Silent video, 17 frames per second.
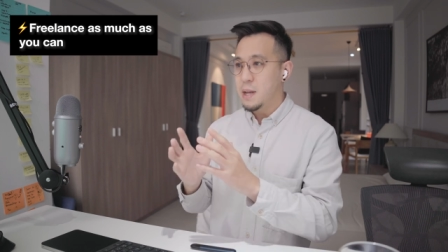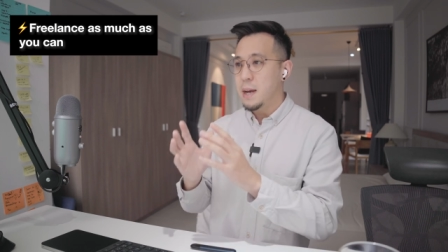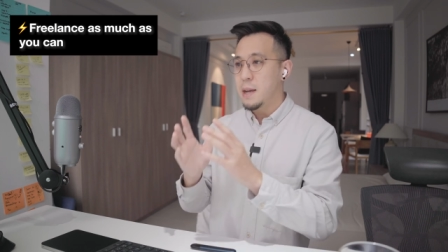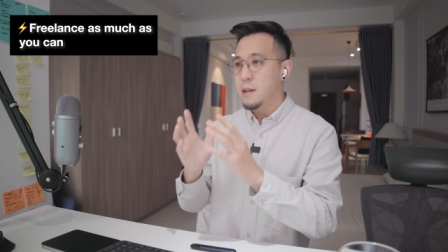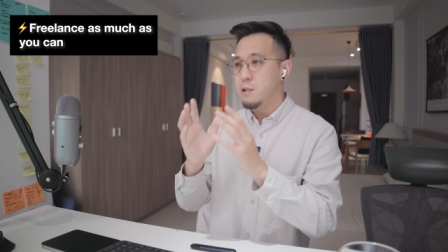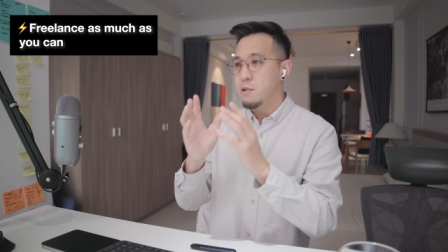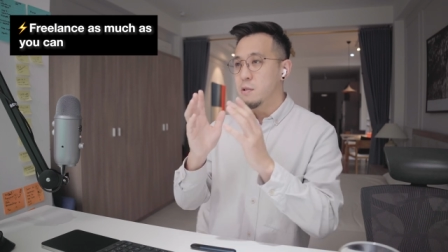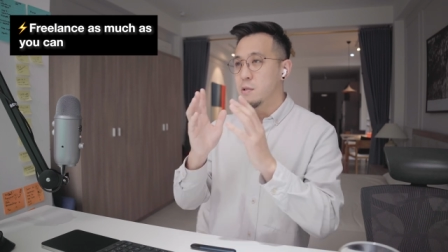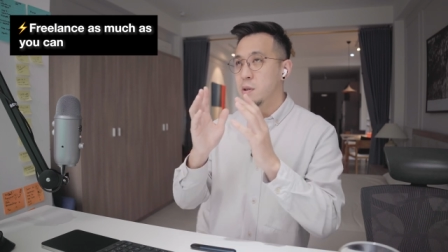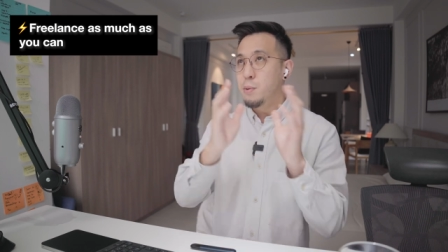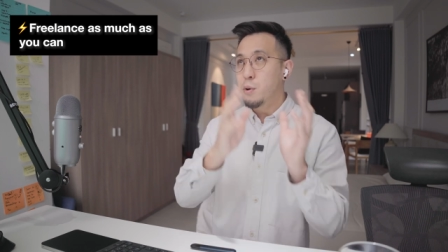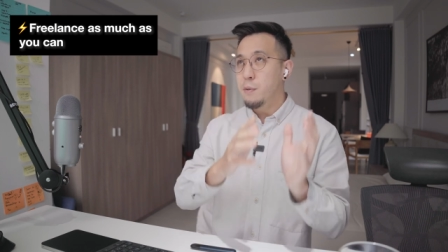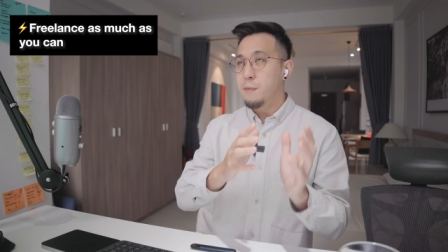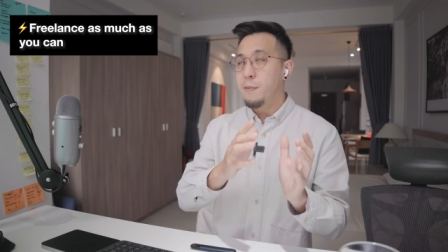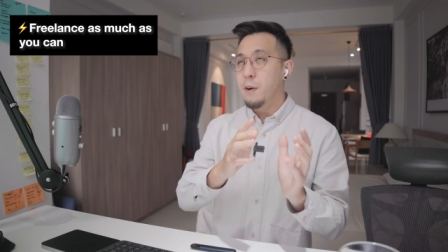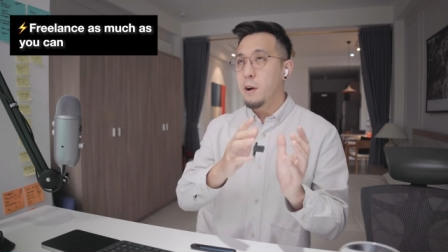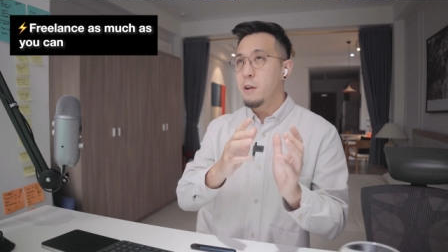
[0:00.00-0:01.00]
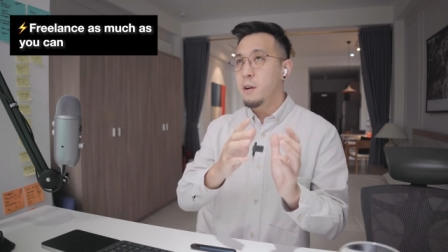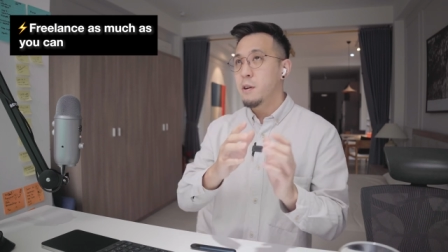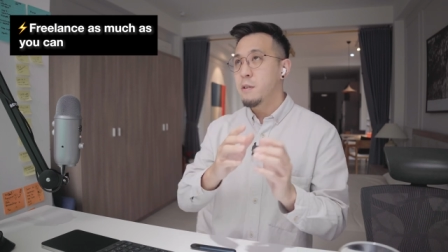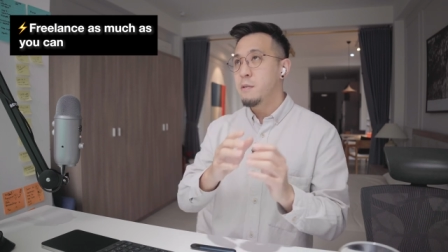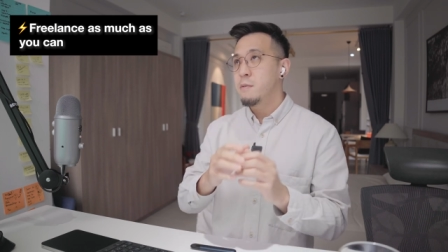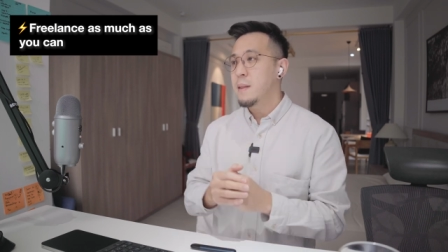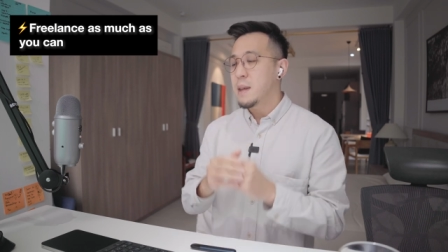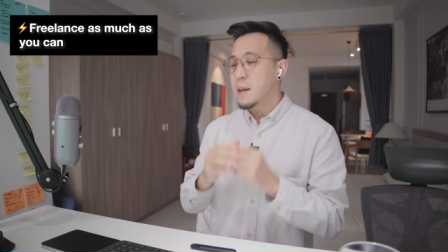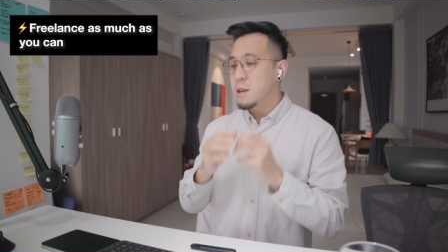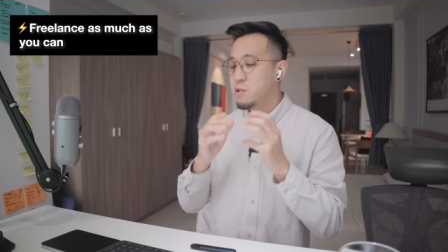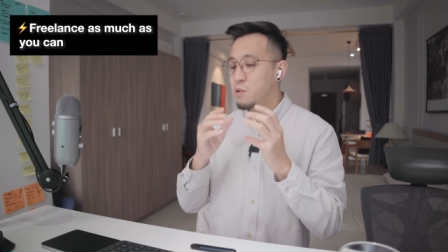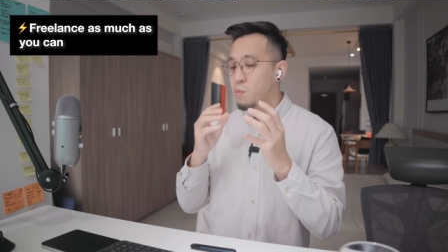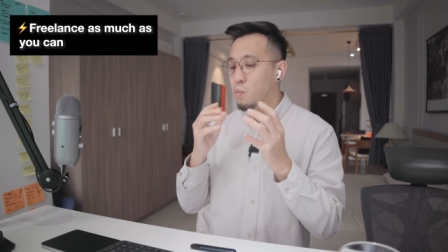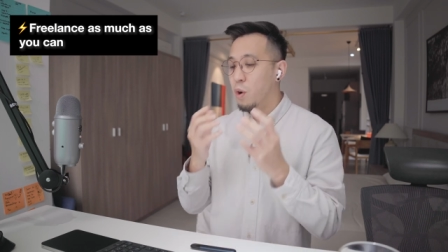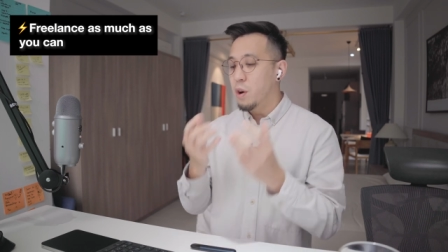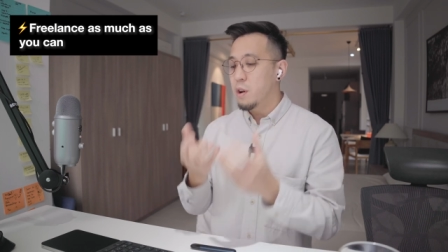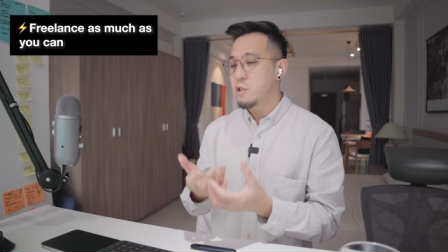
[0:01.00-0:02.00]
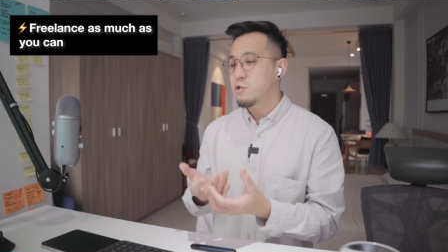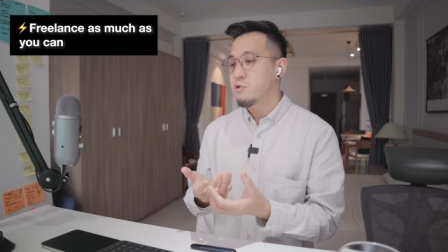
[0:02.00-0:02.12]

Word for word: that in your portfolio. Things you want to